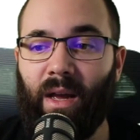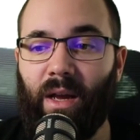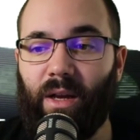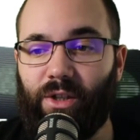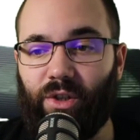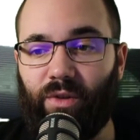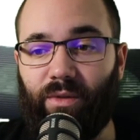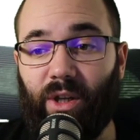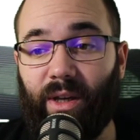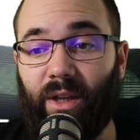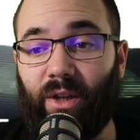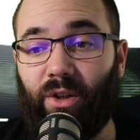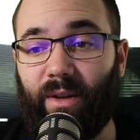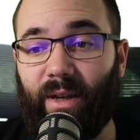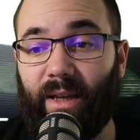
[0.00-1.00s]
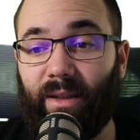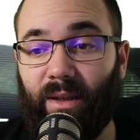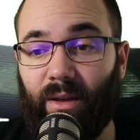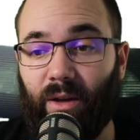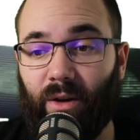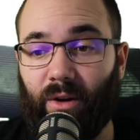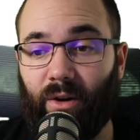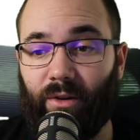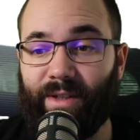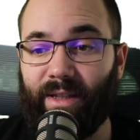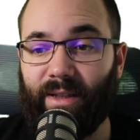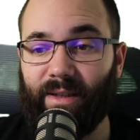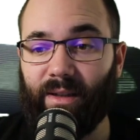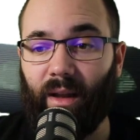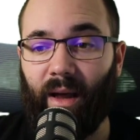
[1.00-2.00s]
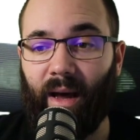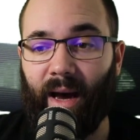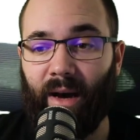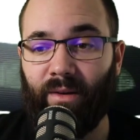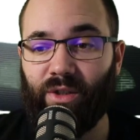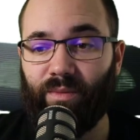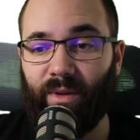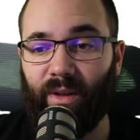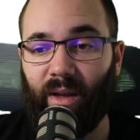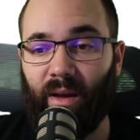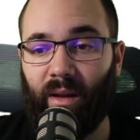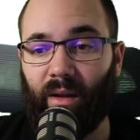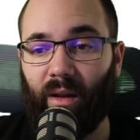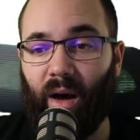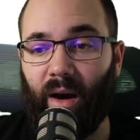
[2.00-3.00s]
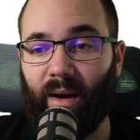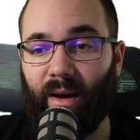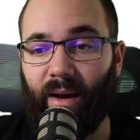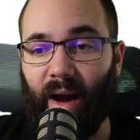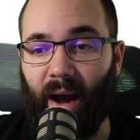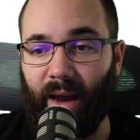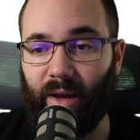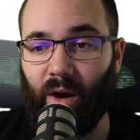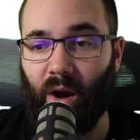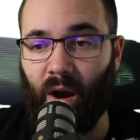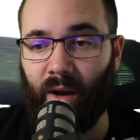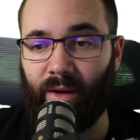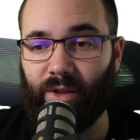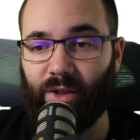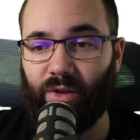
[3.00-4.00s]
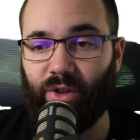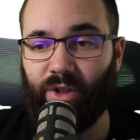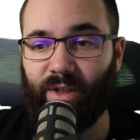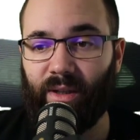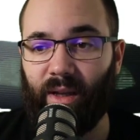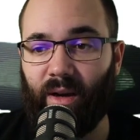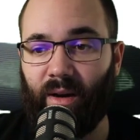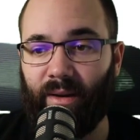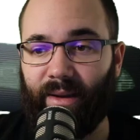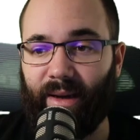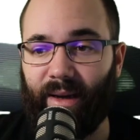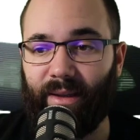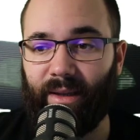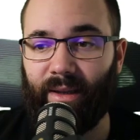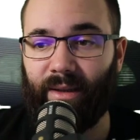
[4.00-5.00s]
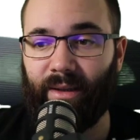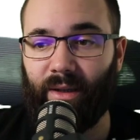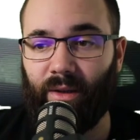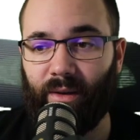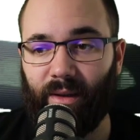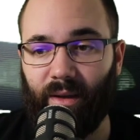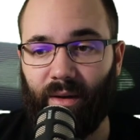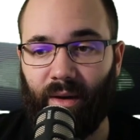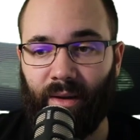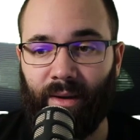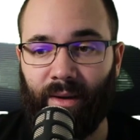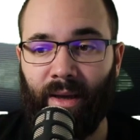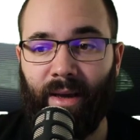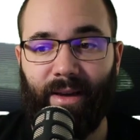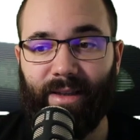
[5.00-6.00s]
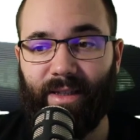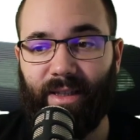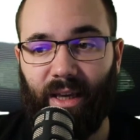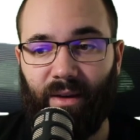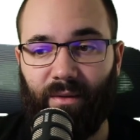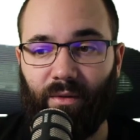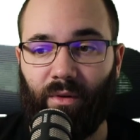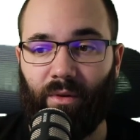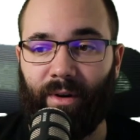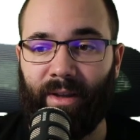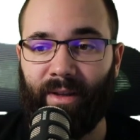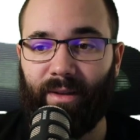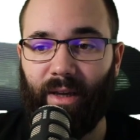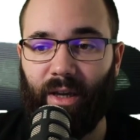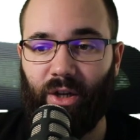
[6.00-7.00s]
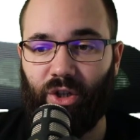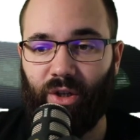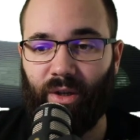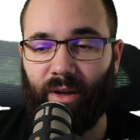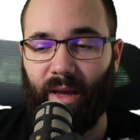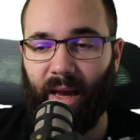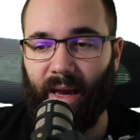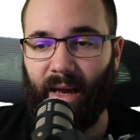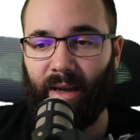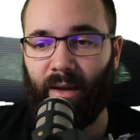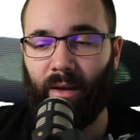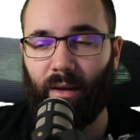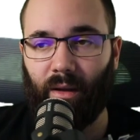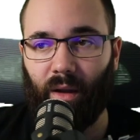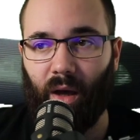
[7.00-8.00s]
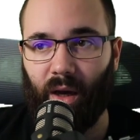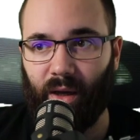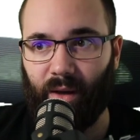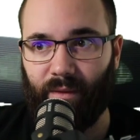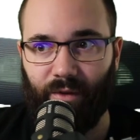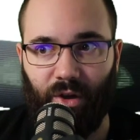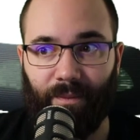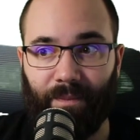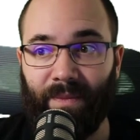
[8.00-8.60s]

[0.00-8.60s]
So you can do that here. You see this little house with a lock icon, so you just click on that and then you click on save orientation and lock view.